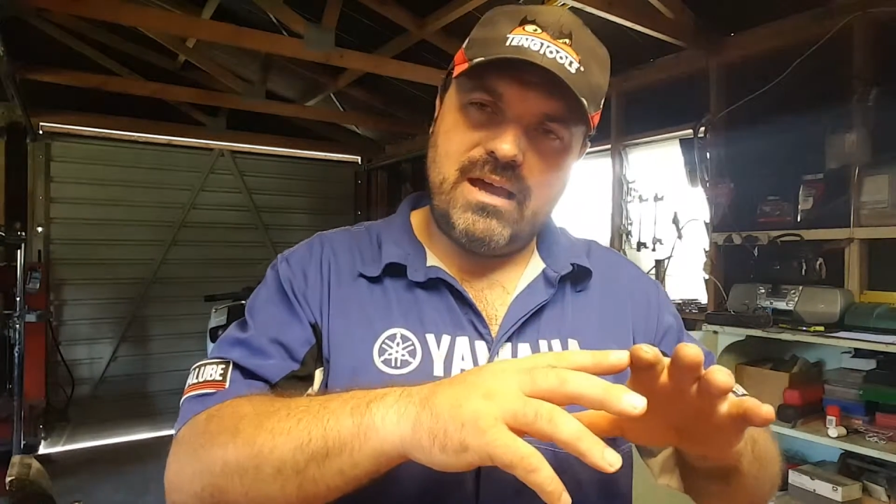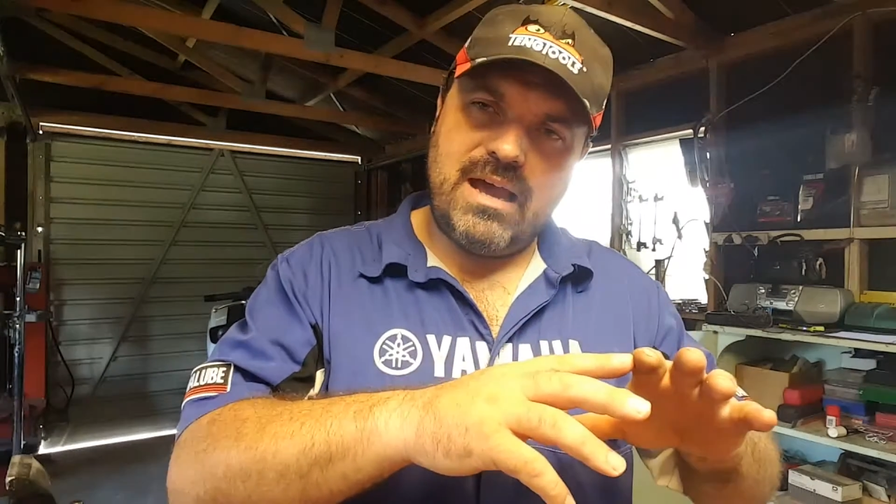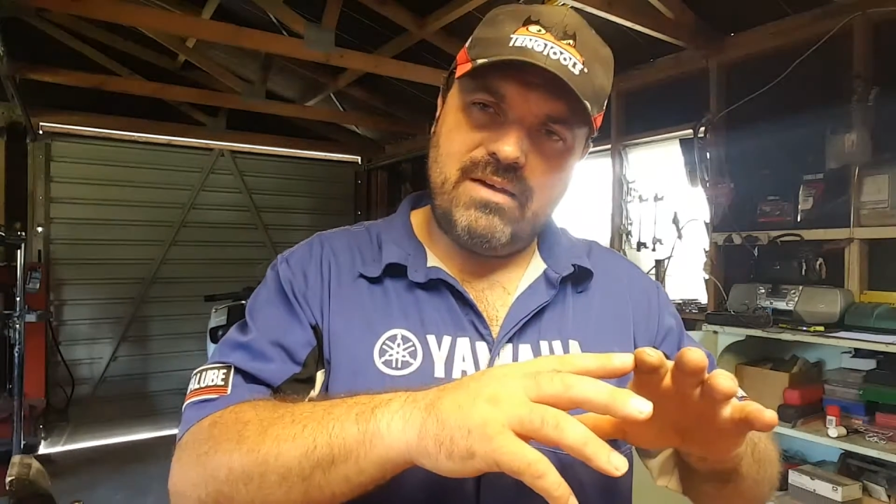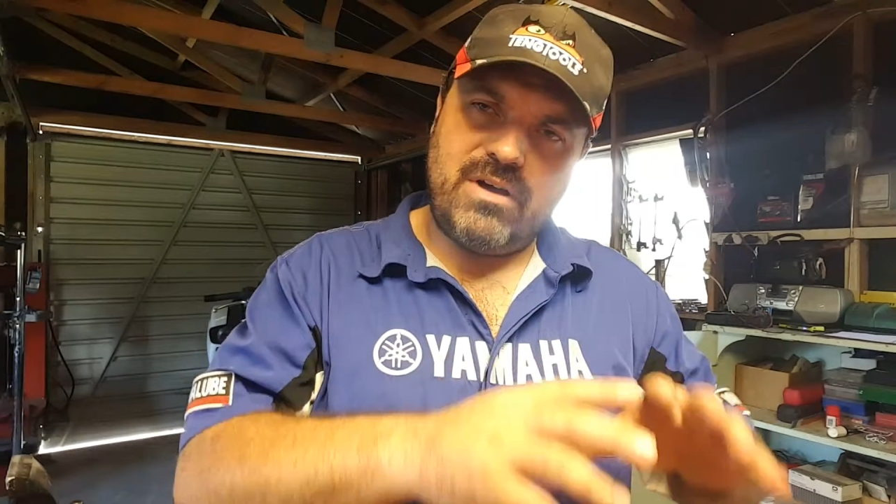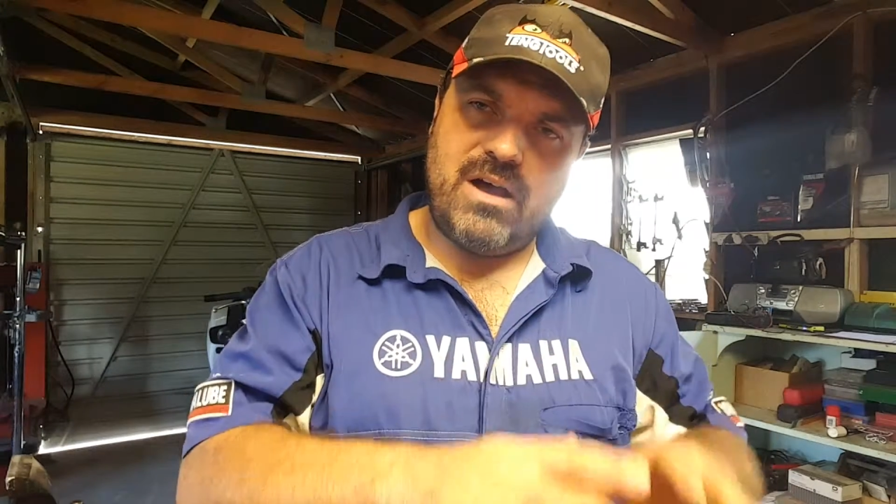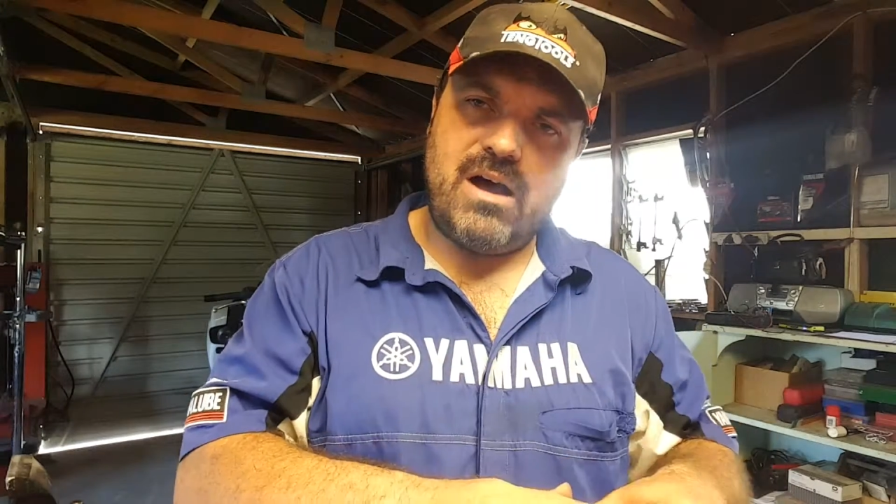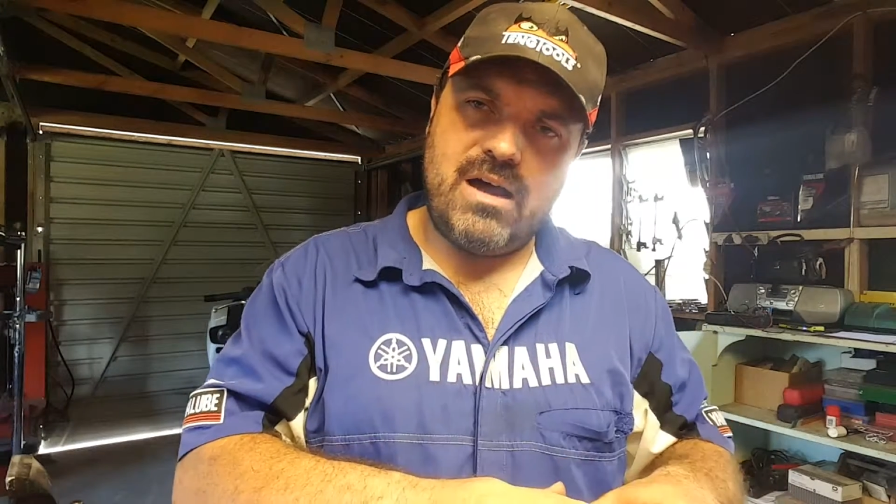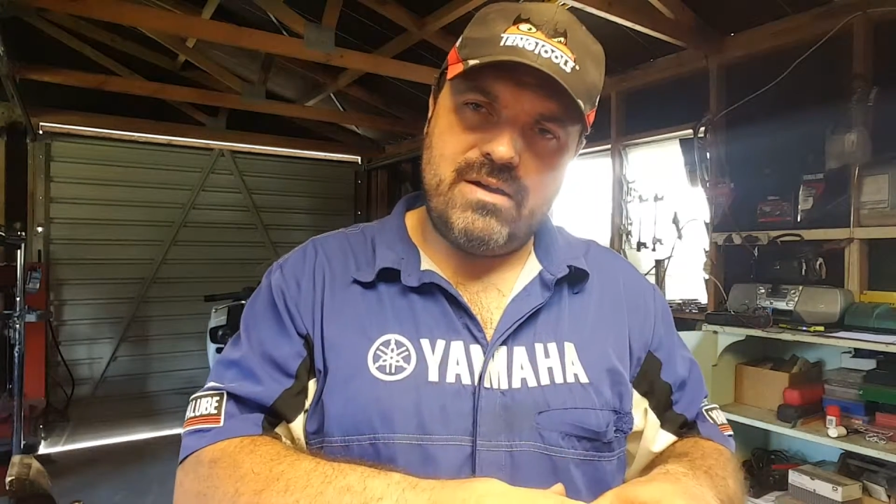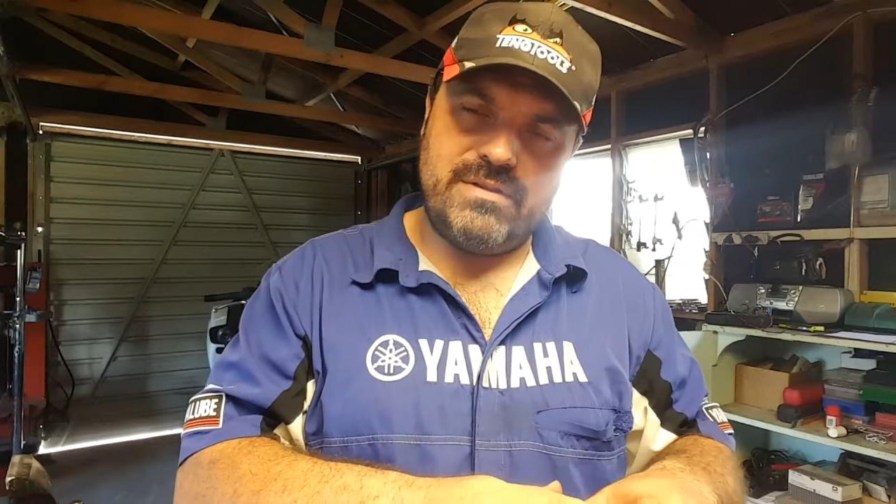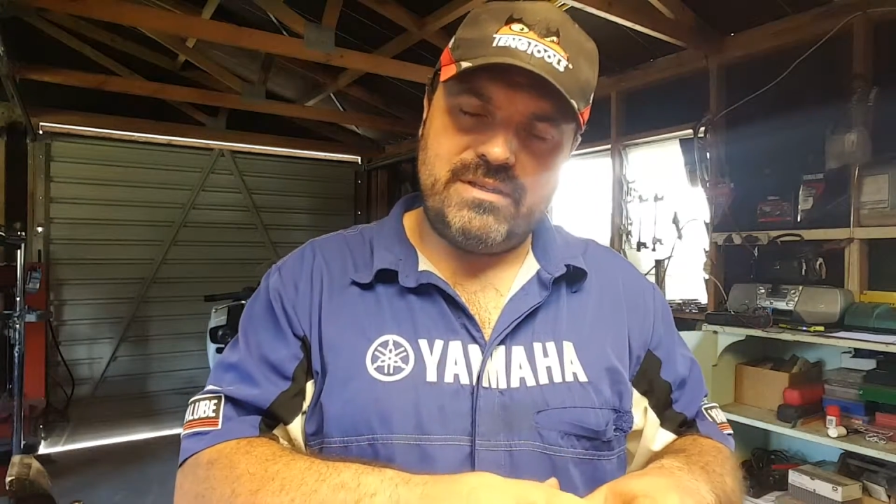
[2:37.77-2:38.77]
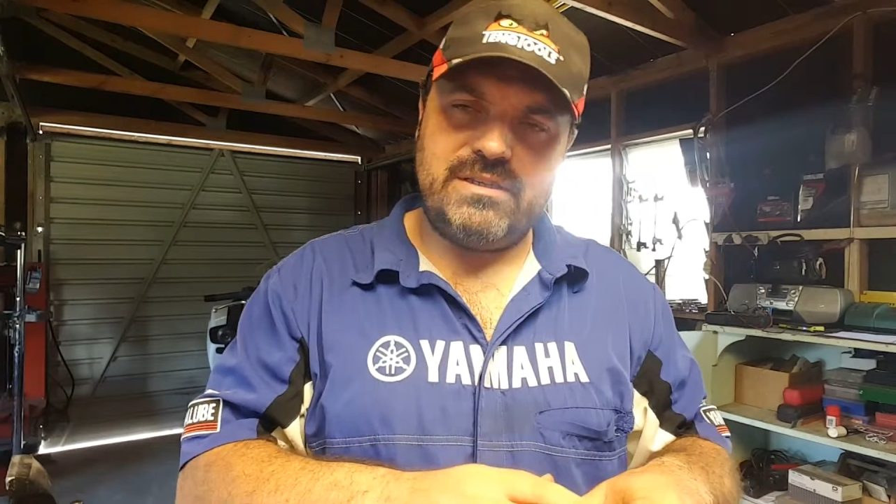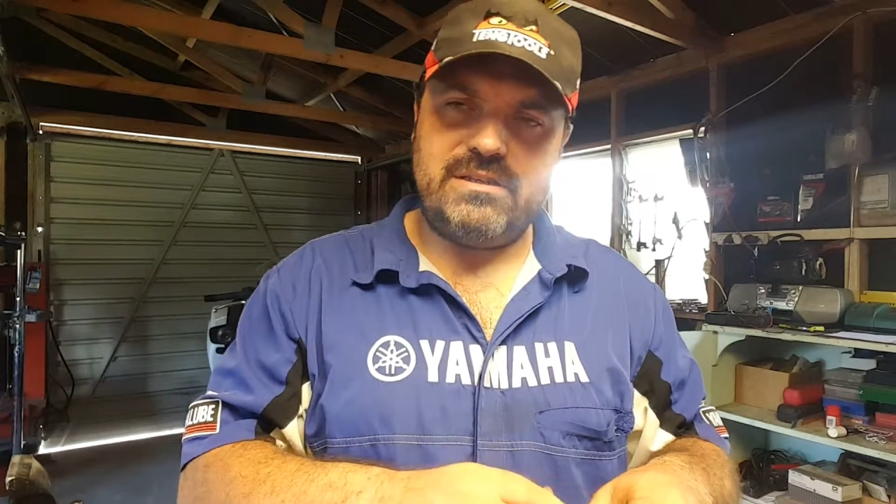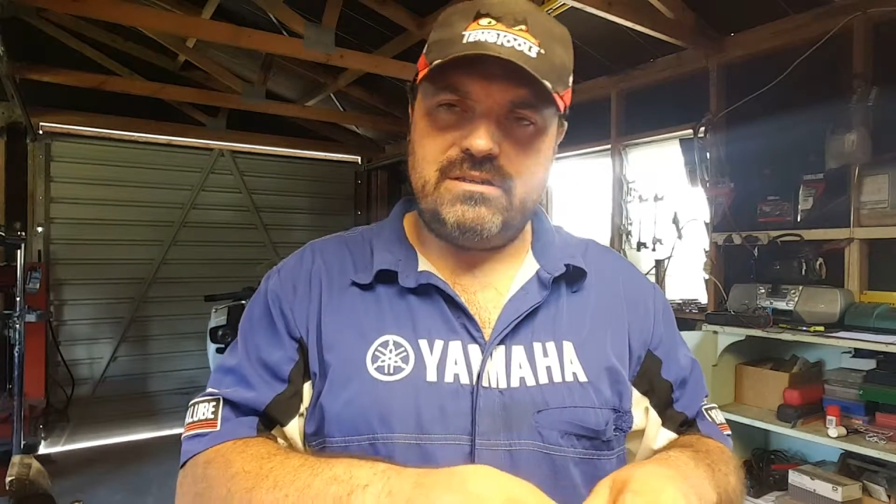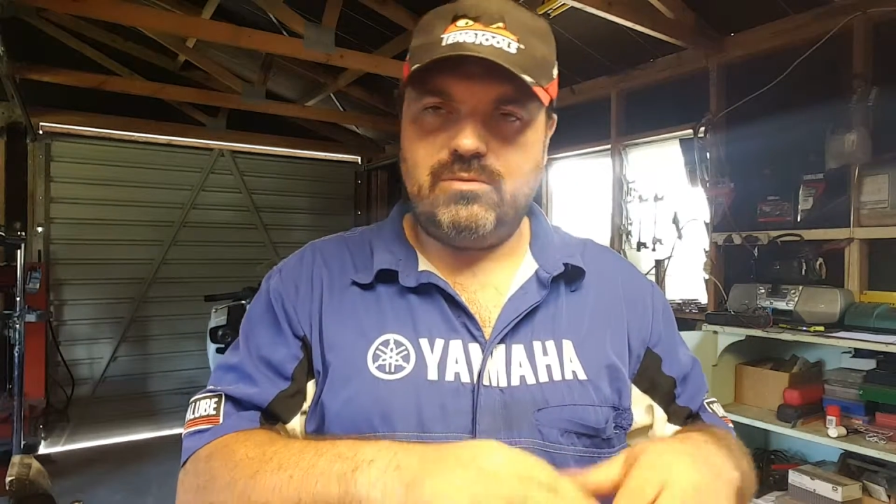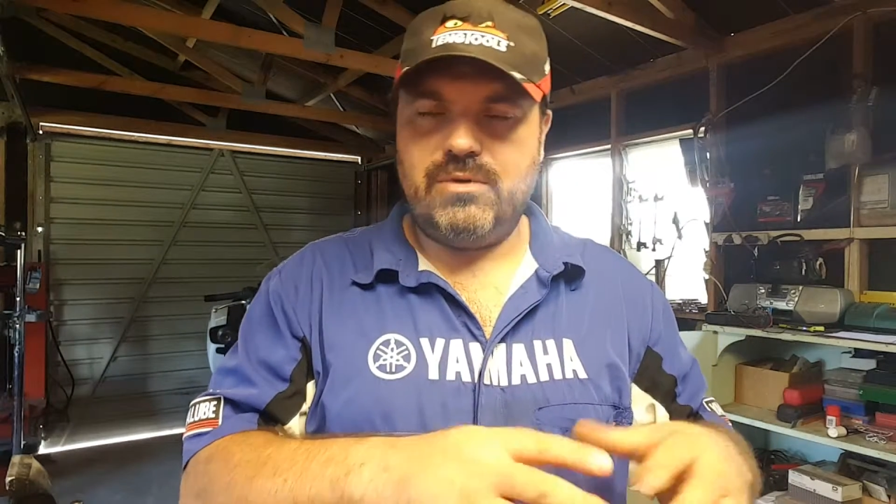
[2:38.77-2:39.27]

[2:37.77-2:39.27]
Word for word: have a higher resistance.